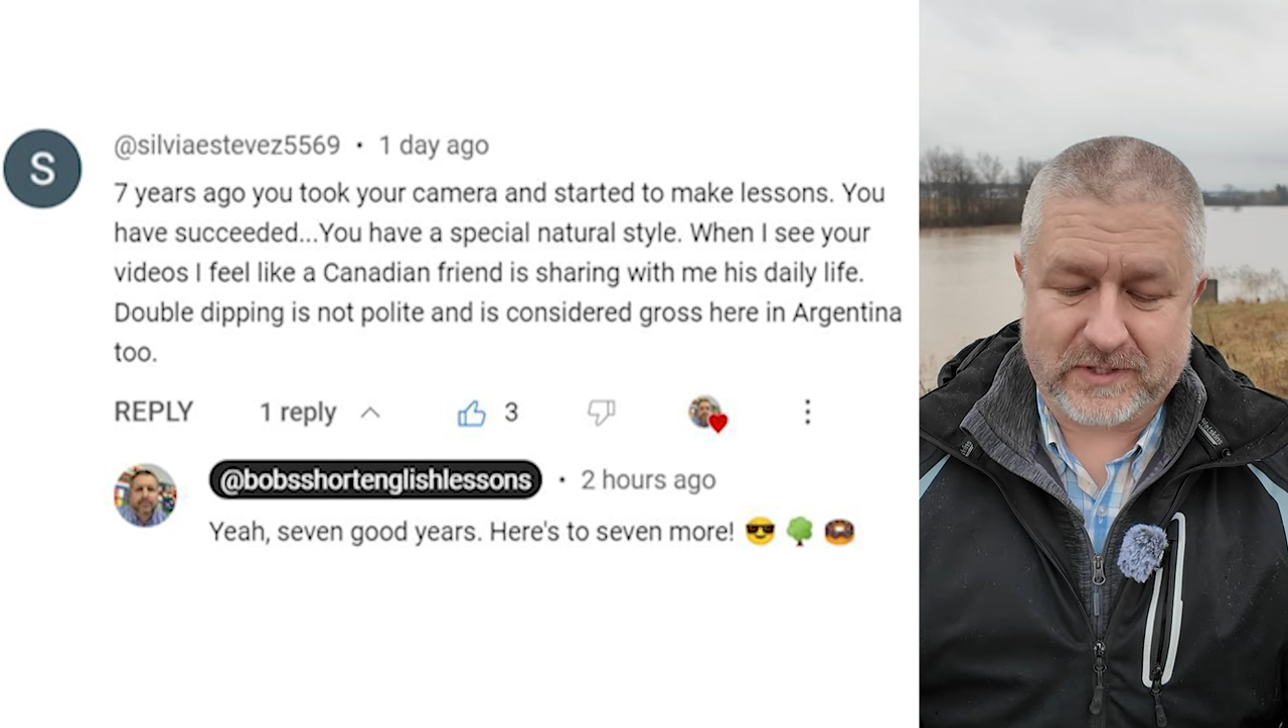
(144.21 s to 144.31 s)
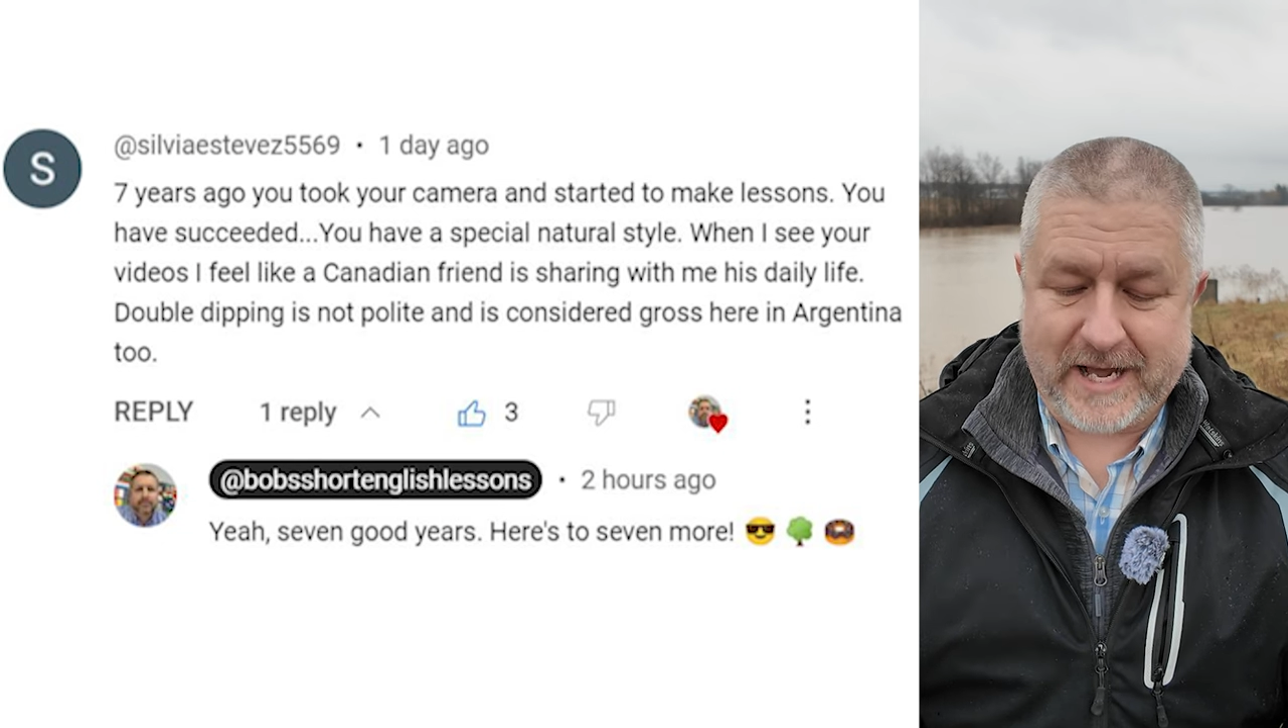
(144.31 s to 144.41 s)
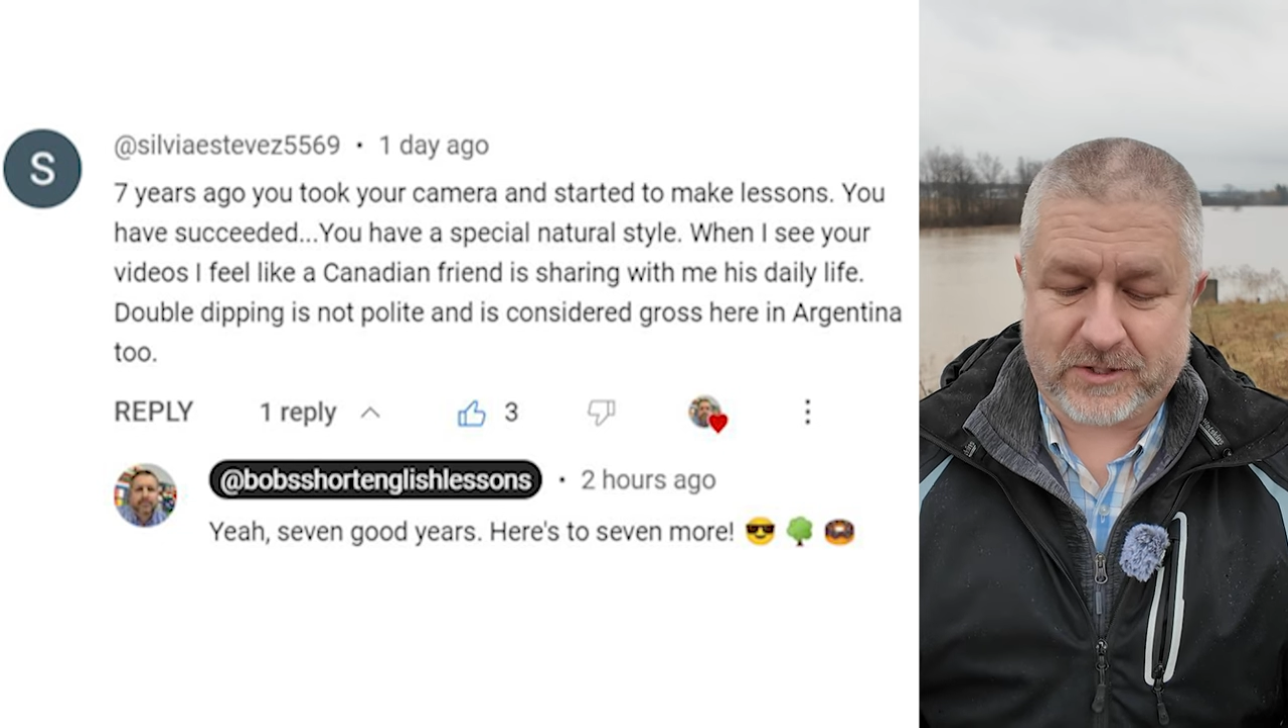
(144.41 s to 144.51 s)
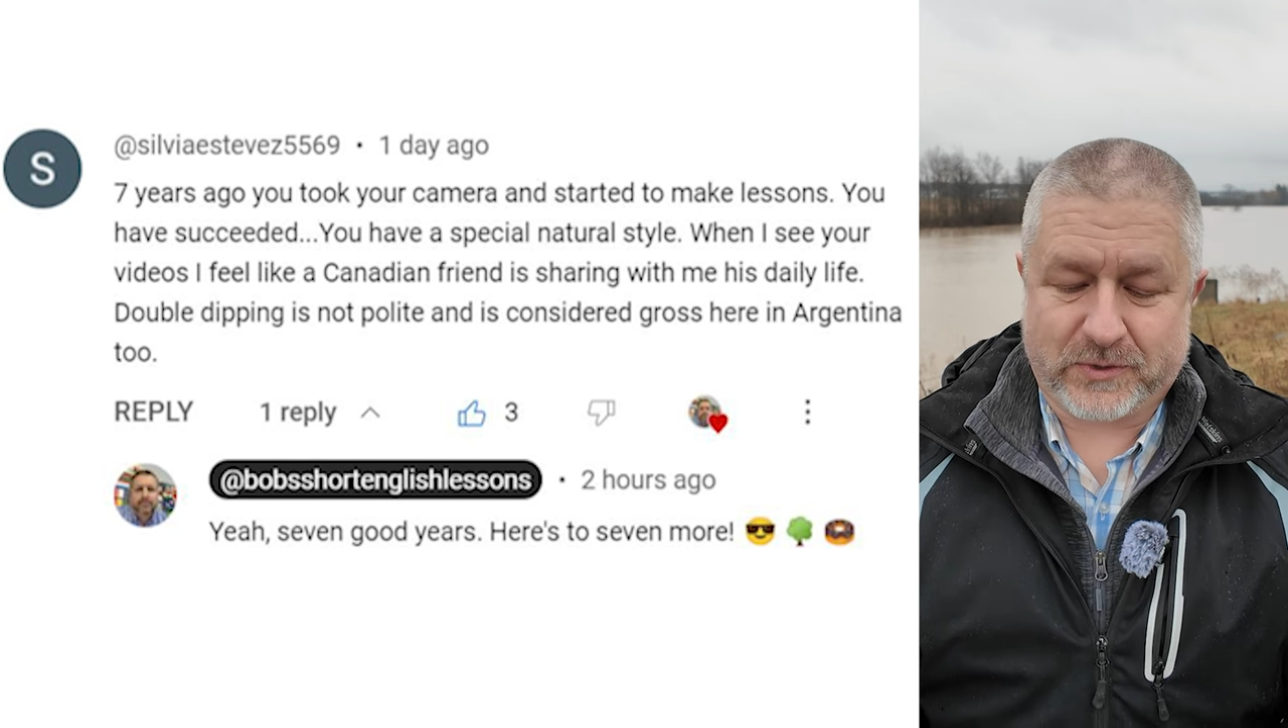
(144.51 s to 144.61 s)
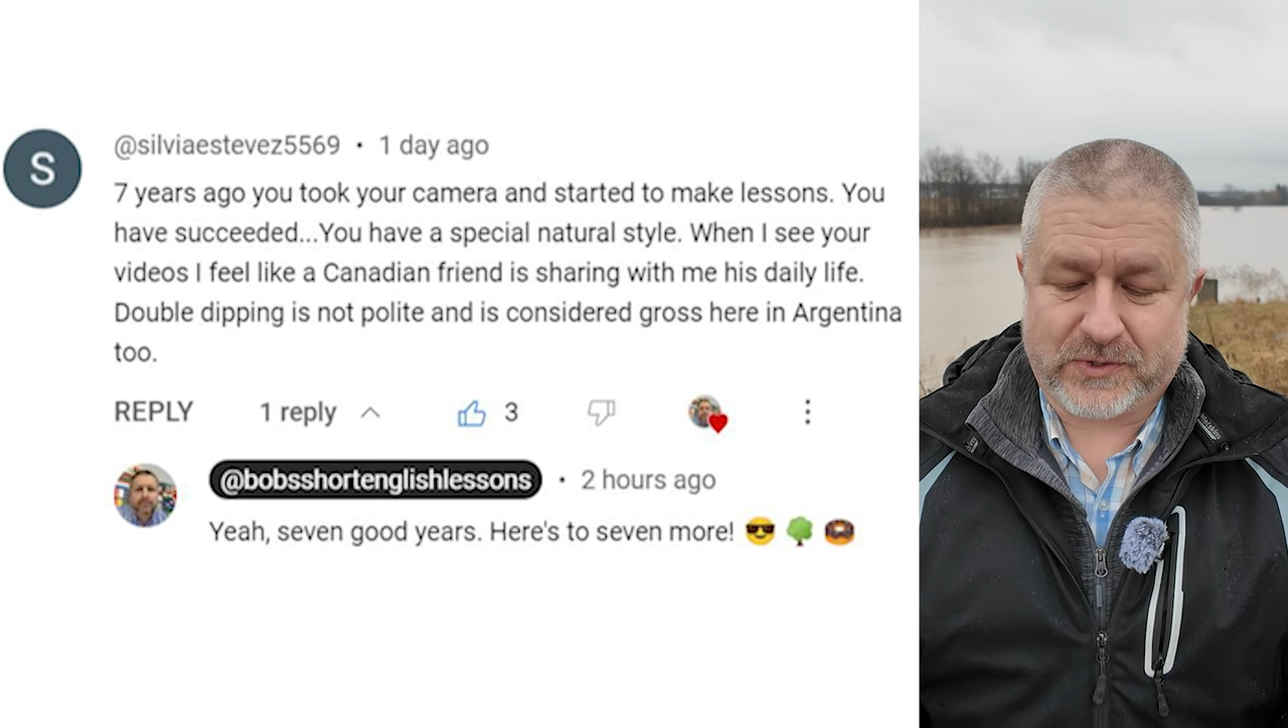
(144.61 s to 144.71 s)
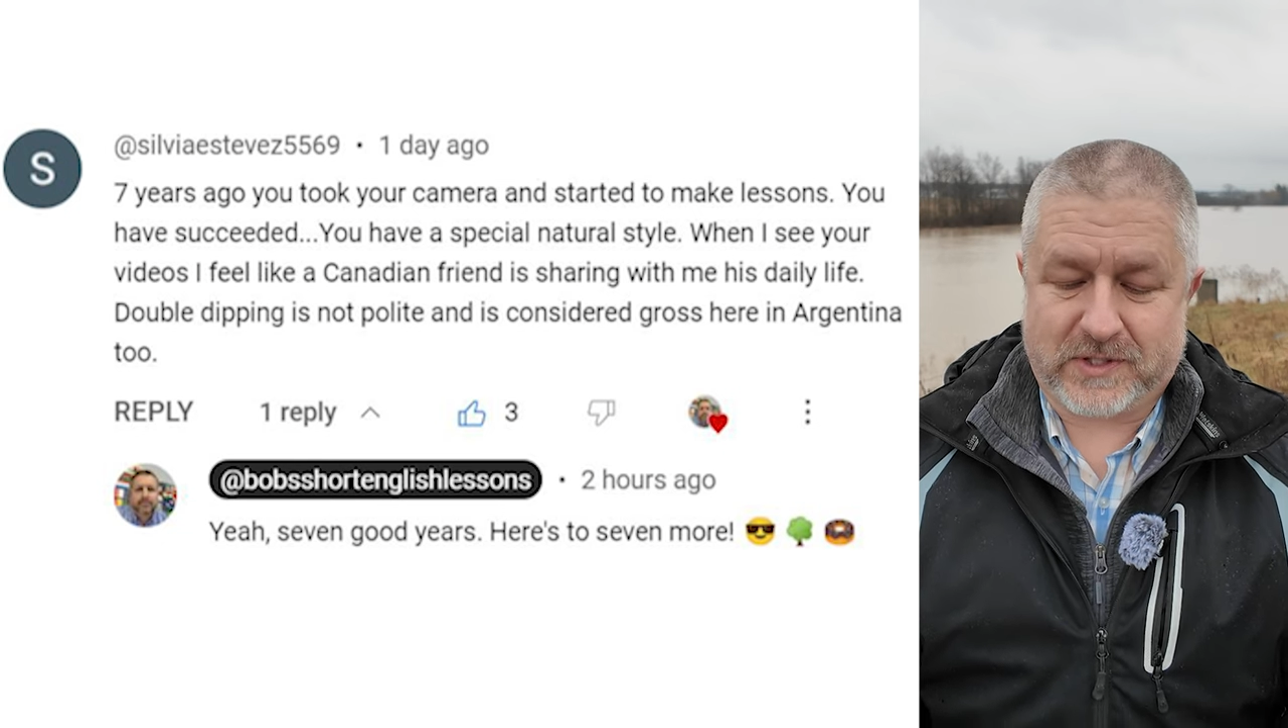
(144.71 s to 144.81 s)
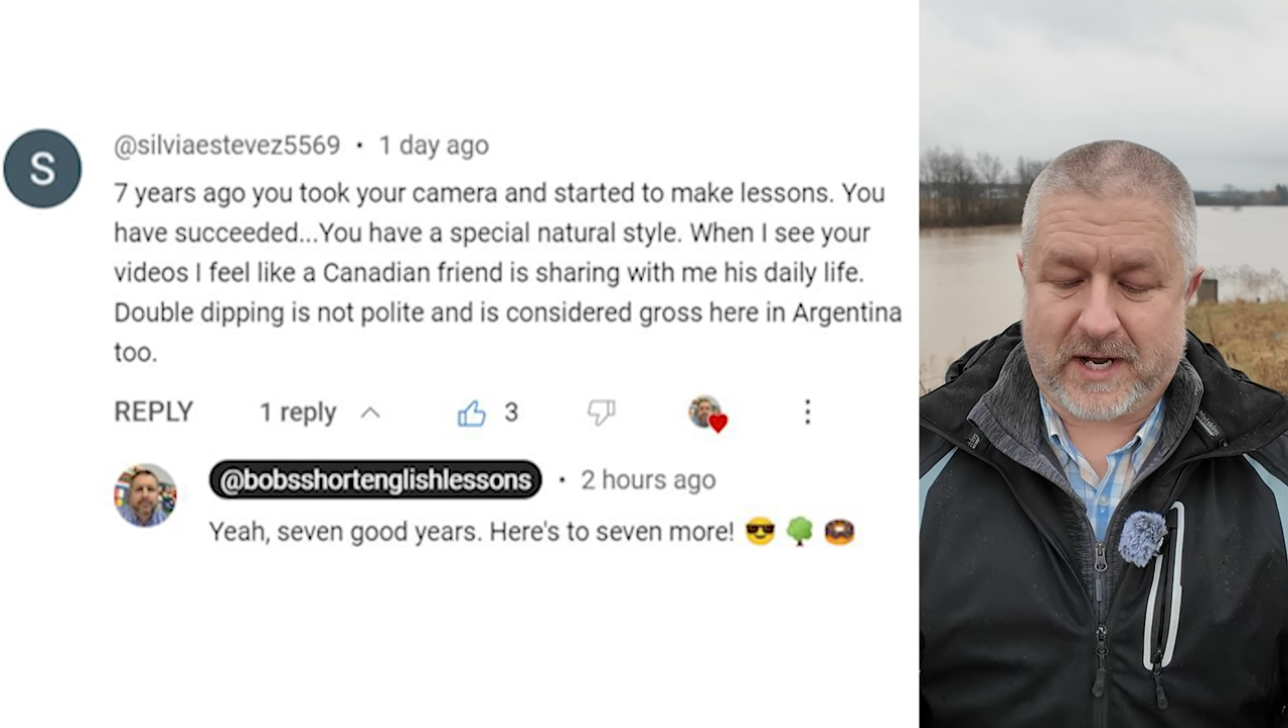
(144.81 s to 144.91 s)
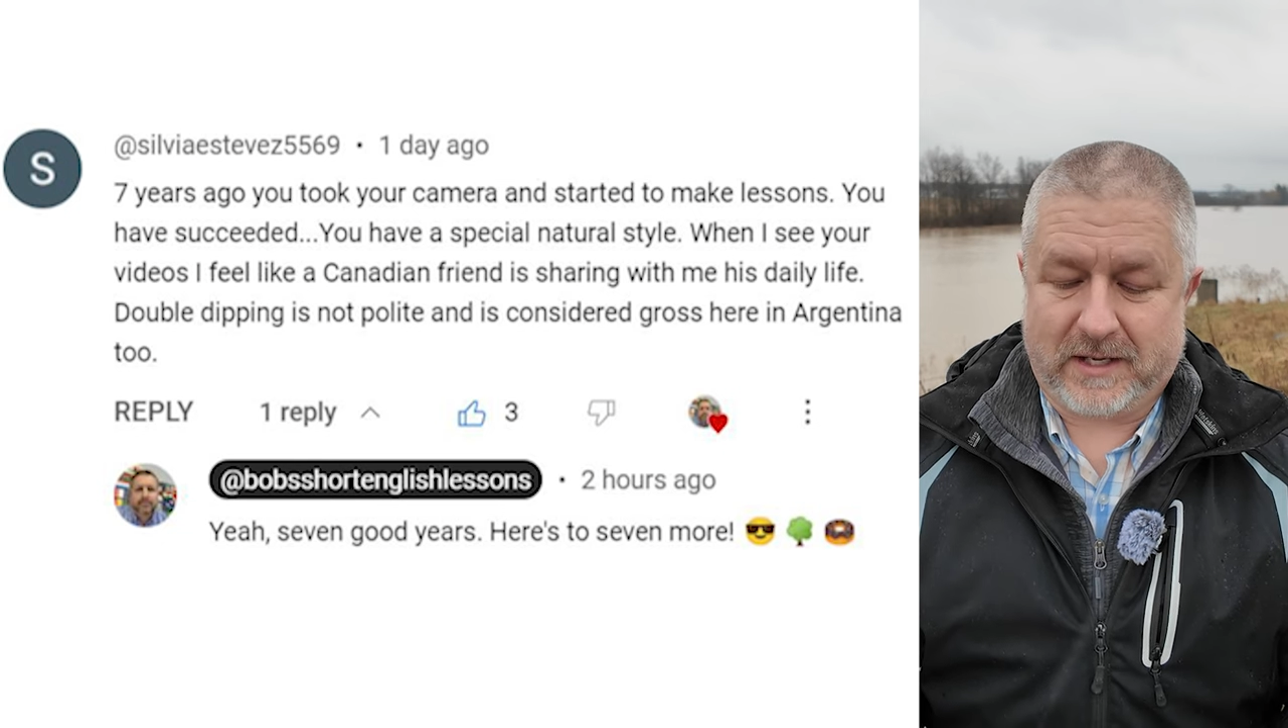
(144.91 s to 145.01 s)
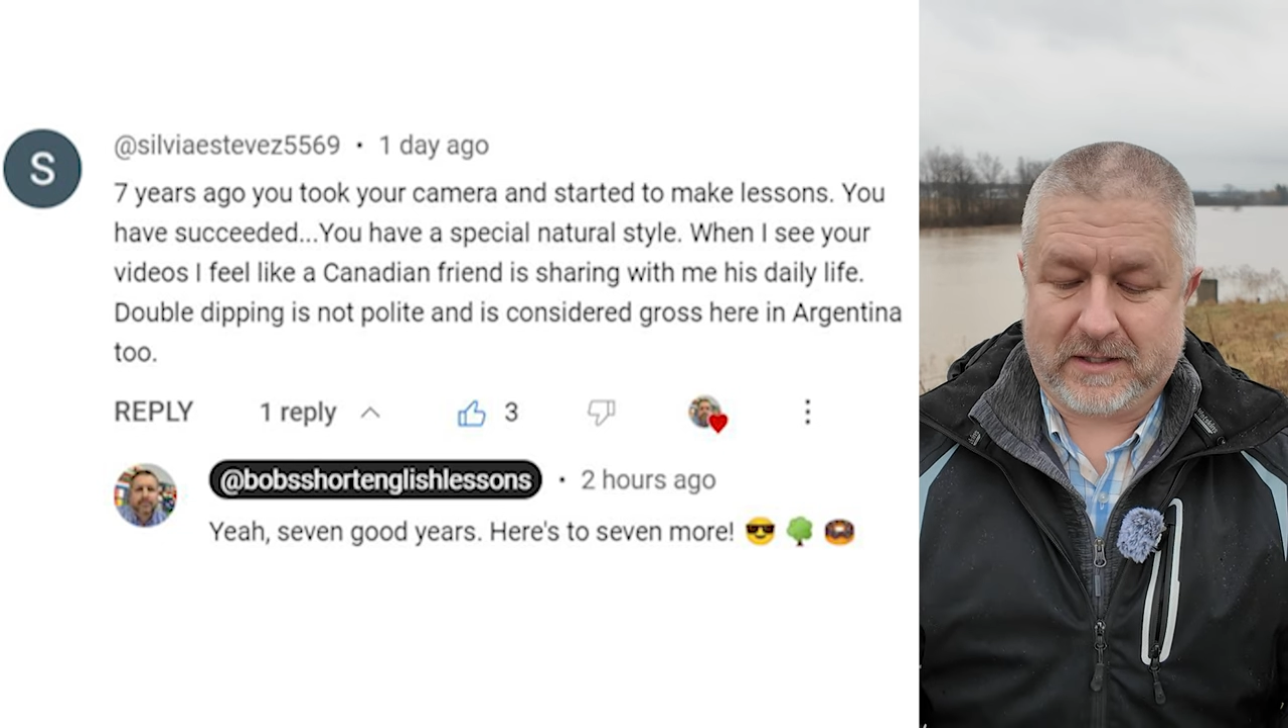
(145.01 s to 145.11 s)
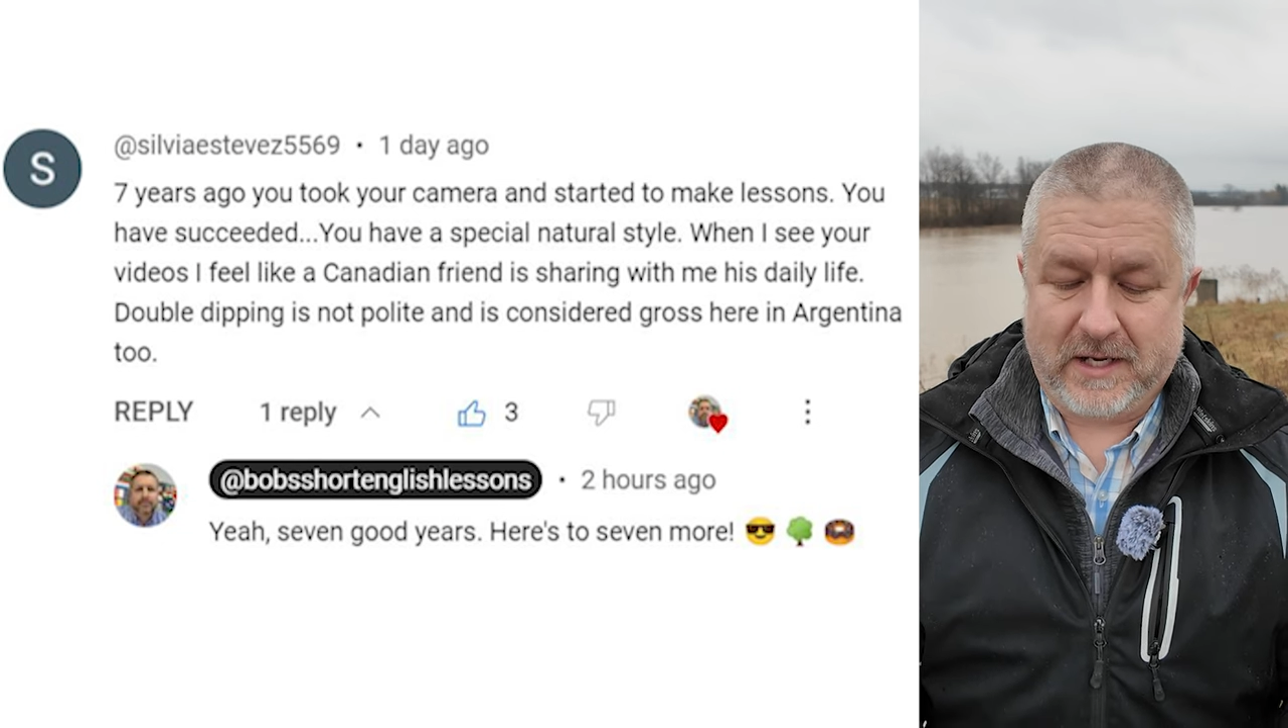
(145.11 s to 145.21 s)
natural
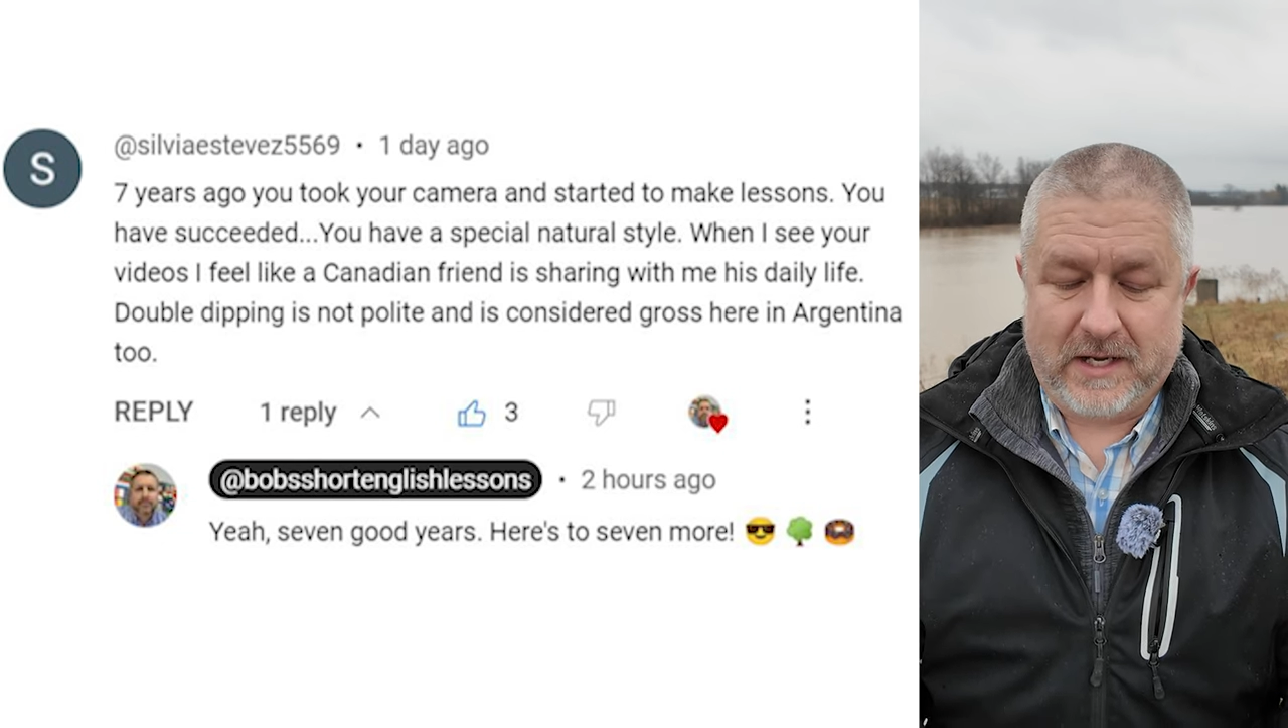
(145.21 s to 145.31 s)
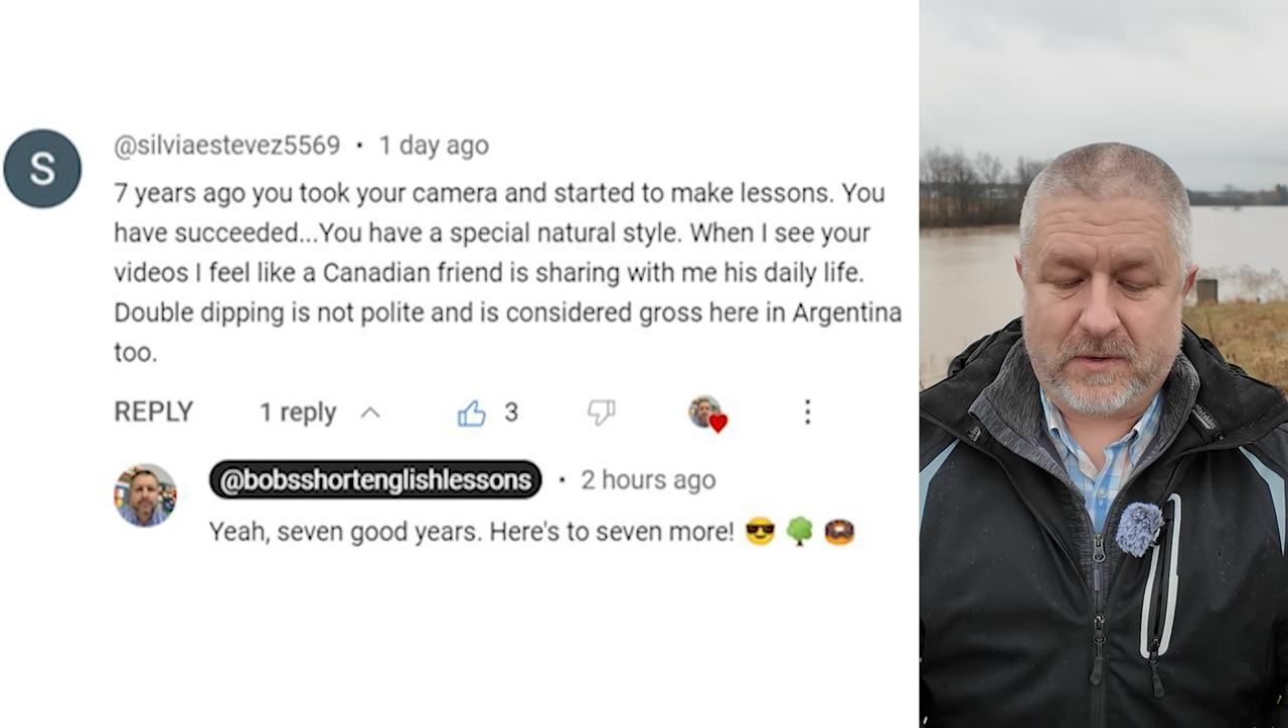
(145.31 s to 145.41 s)
style.